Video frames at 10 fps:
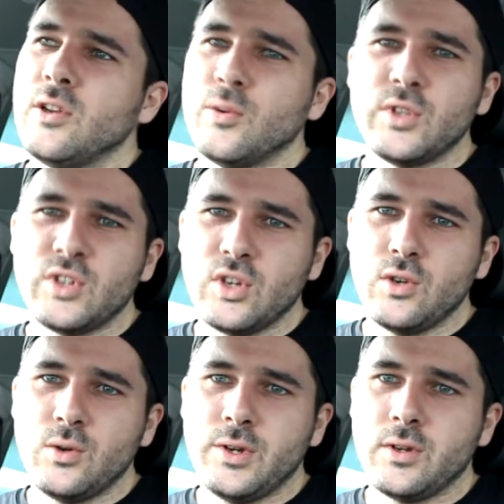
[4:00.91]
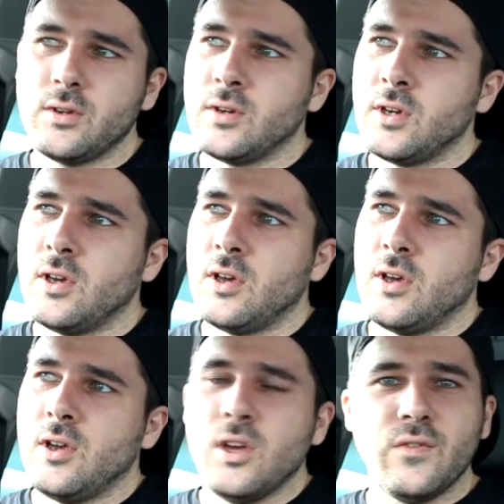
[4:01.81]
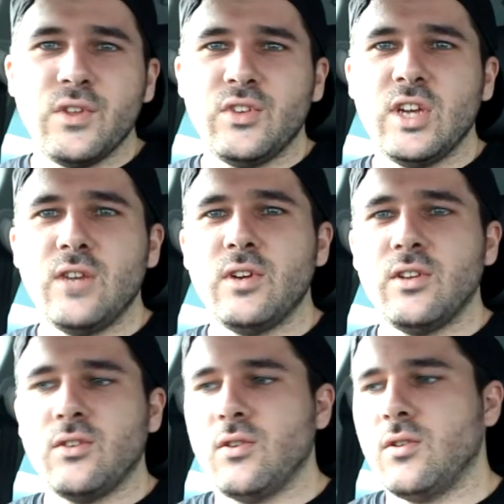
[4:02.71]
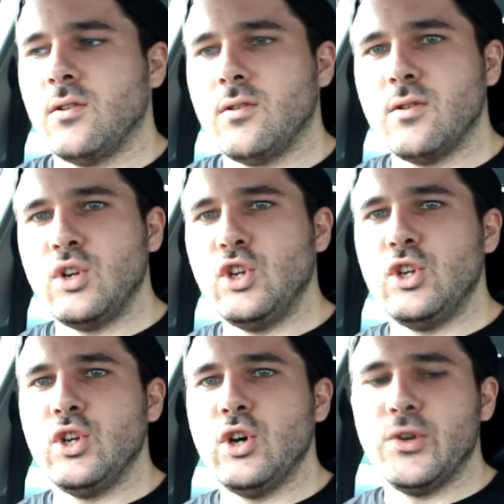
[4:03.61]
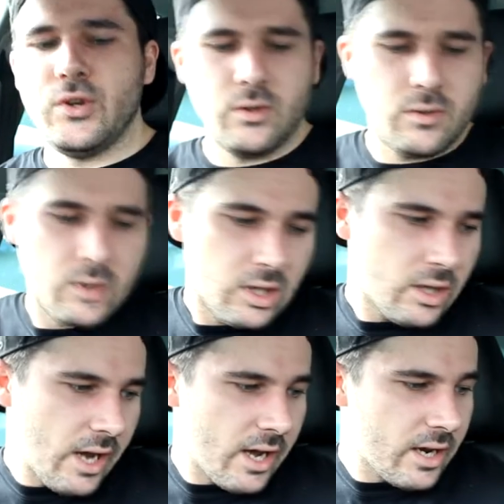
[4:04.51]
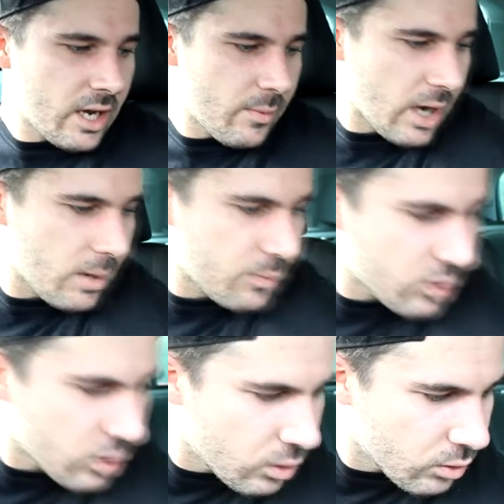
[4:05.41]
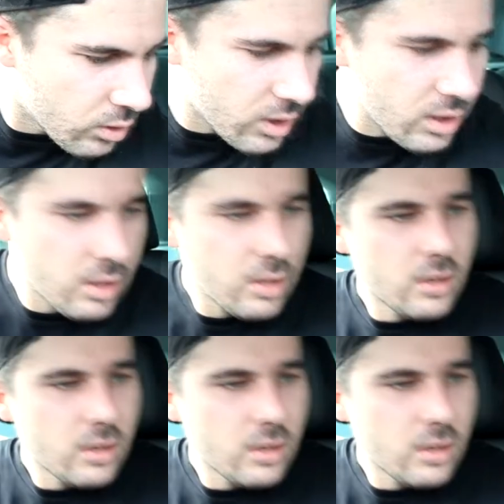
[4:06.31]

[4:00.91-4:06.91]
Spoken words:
number 2 of the series done. I am absolutely